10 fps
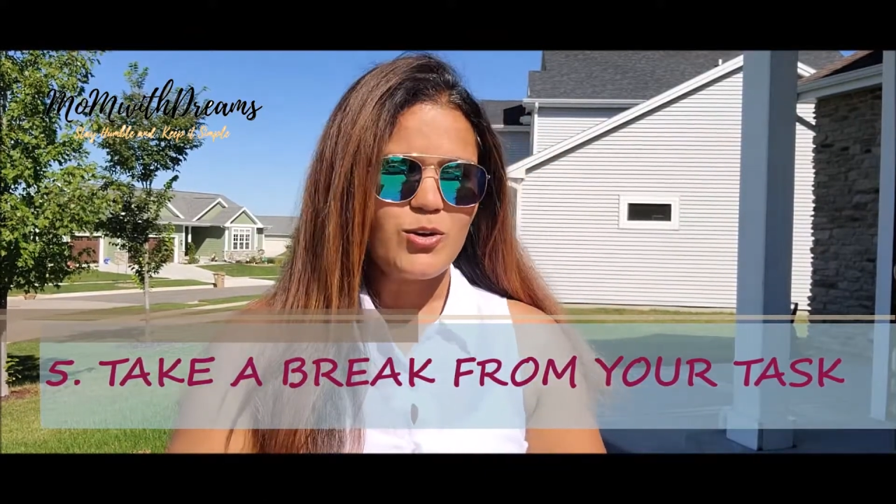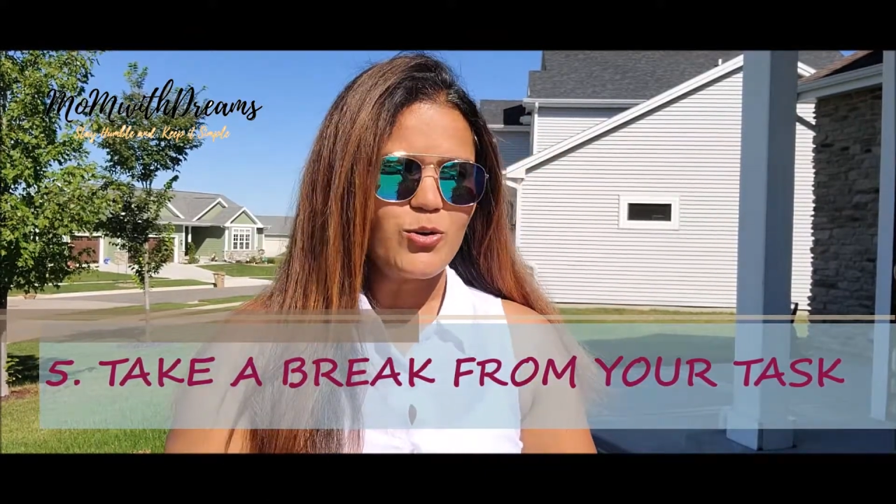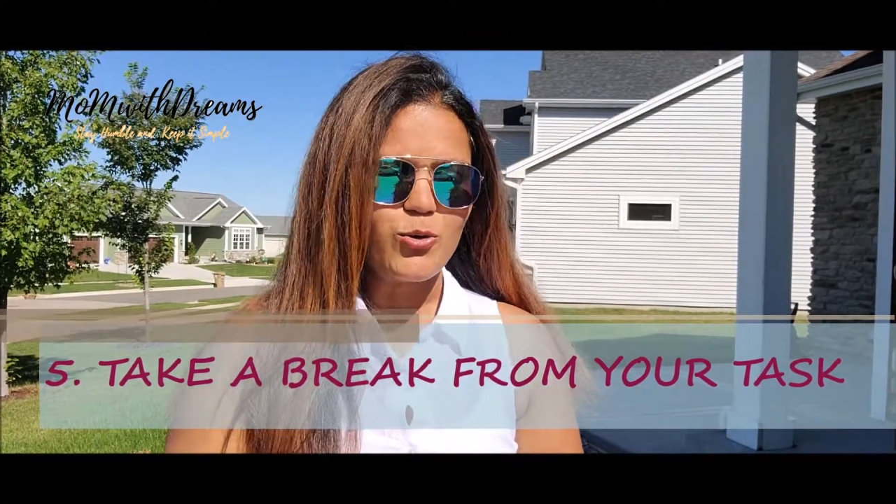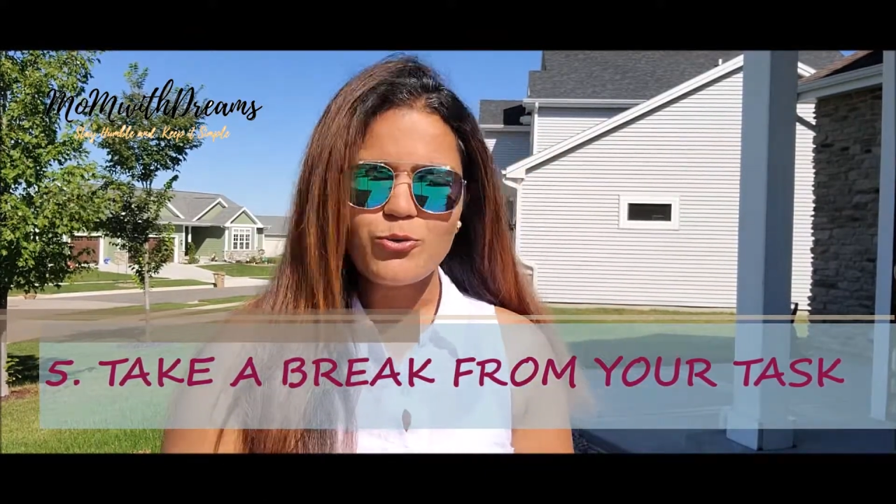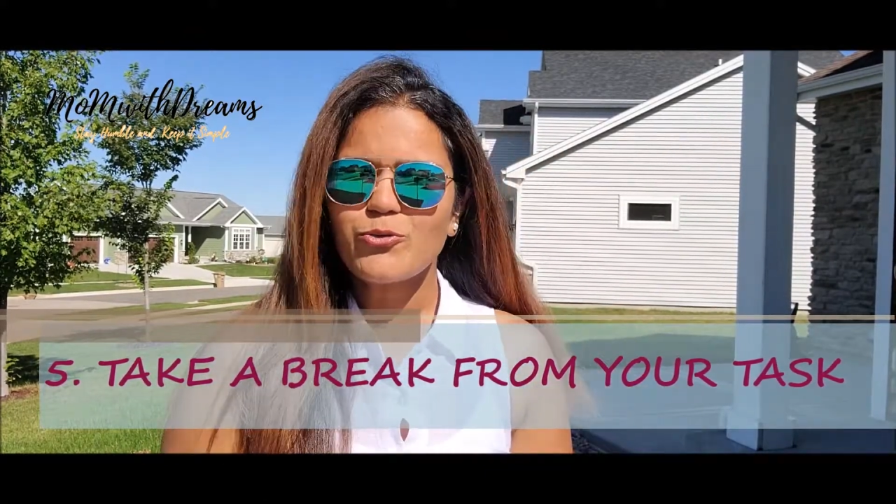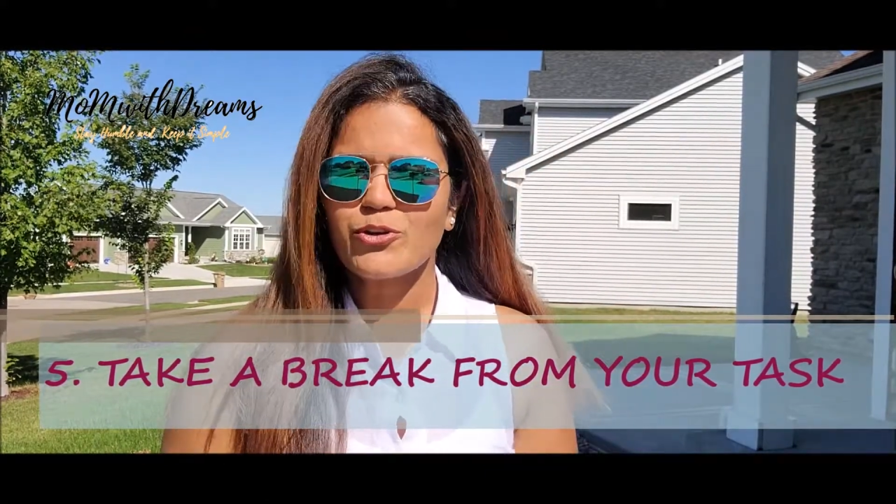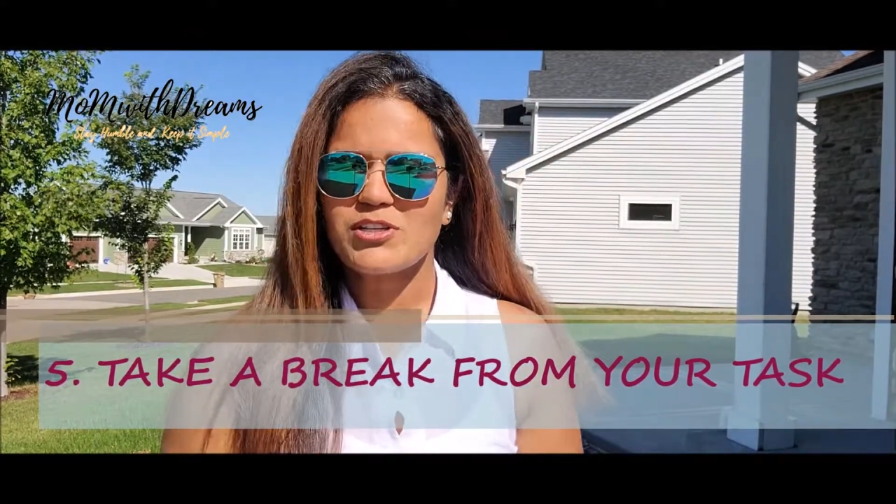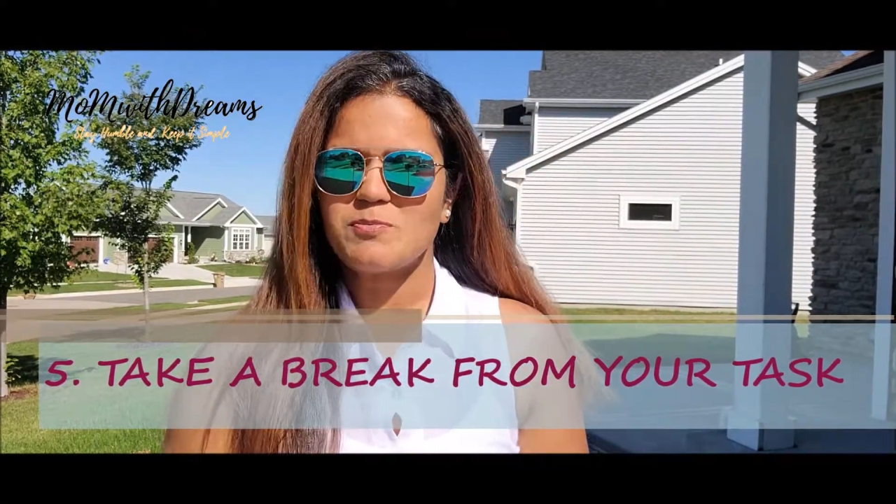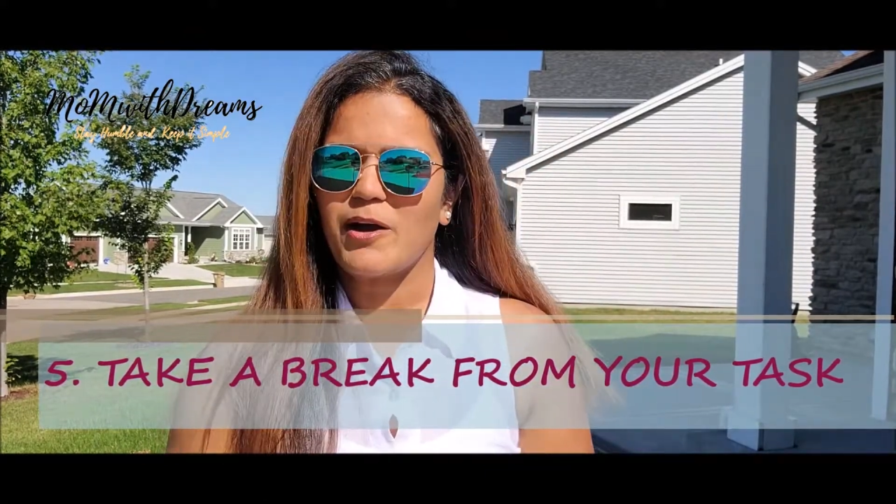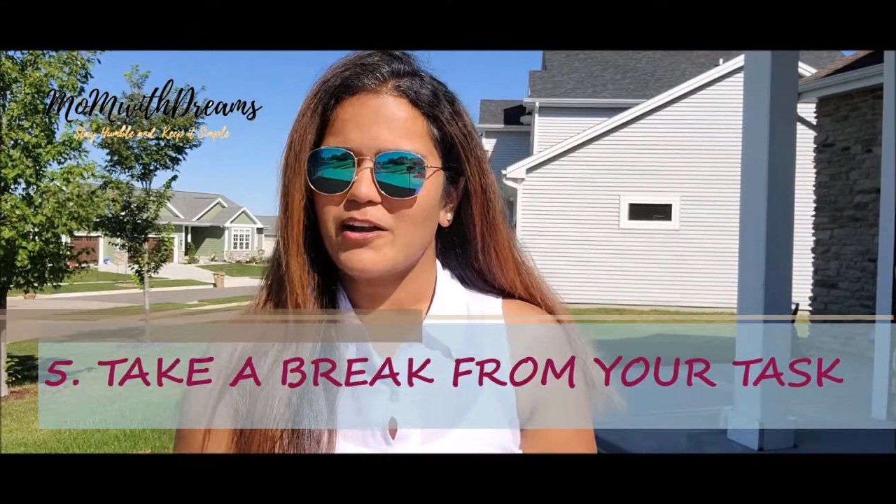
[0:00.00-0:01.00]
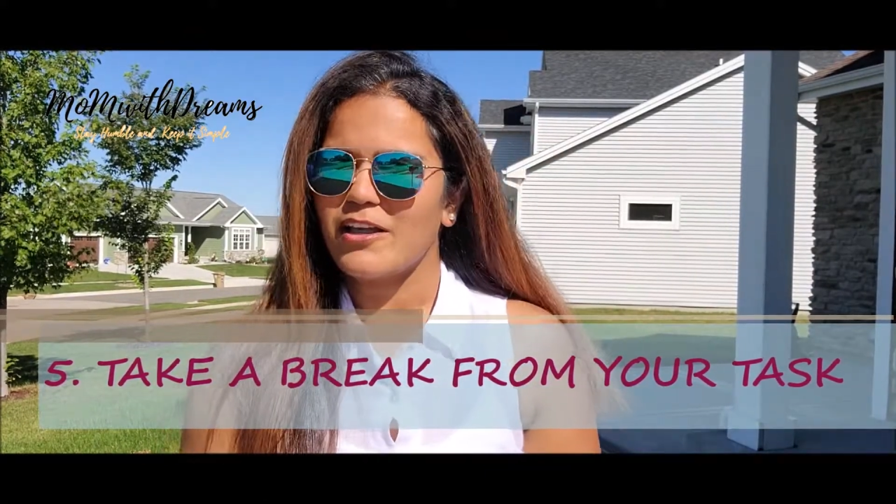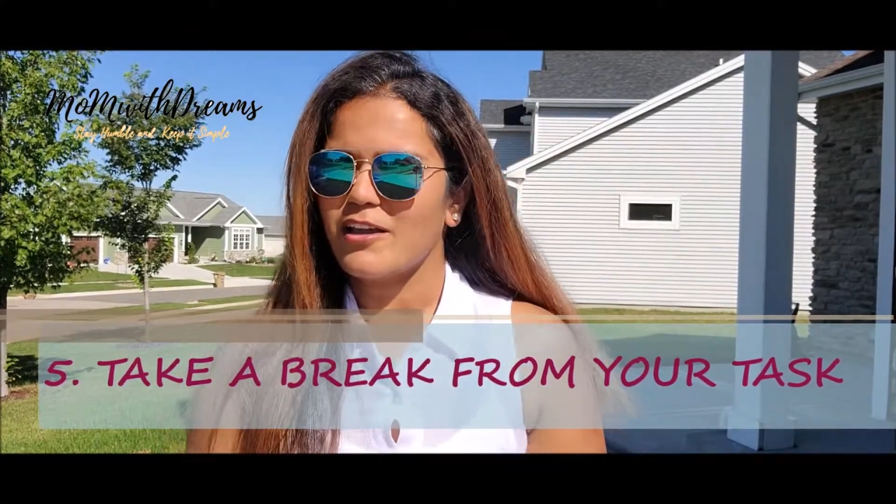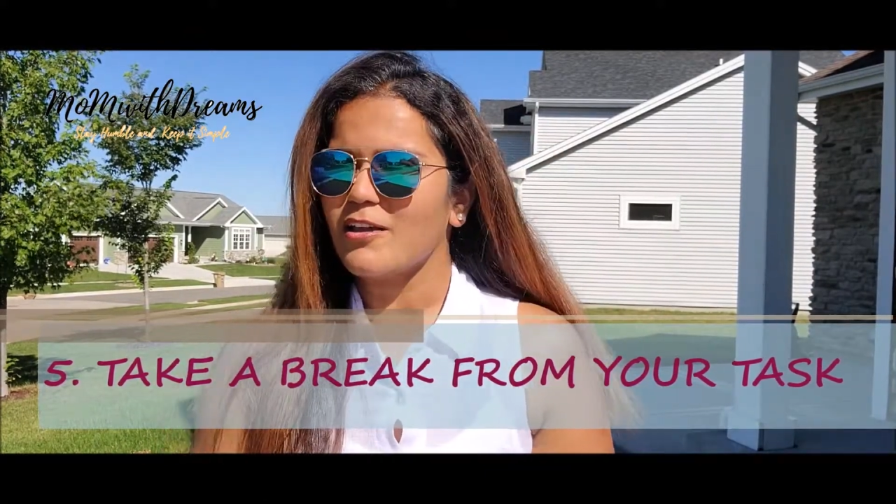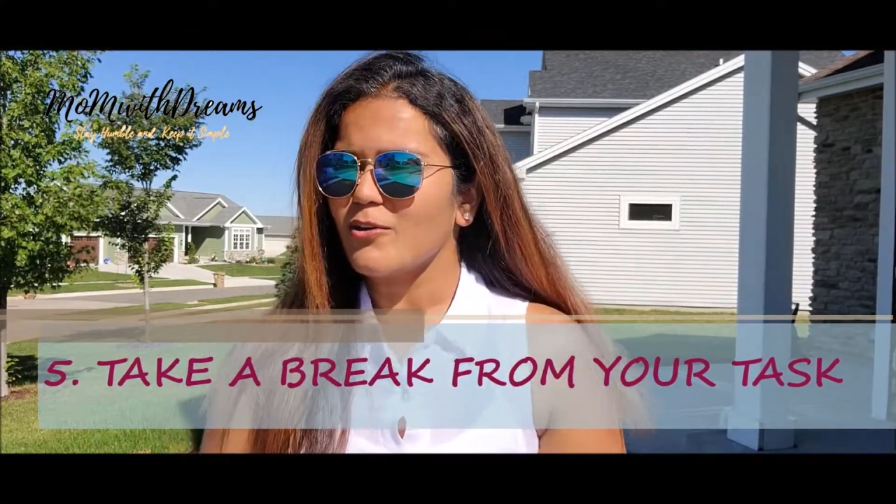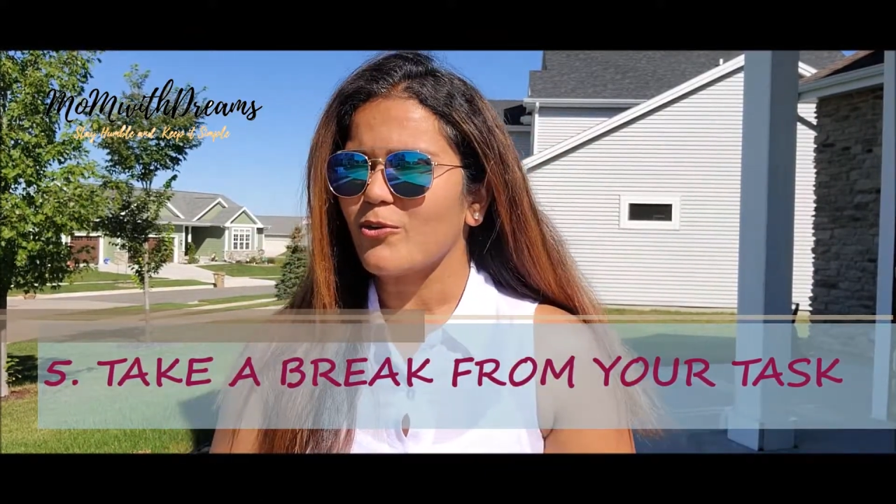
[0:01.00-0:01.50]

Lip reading: Go for a spa day,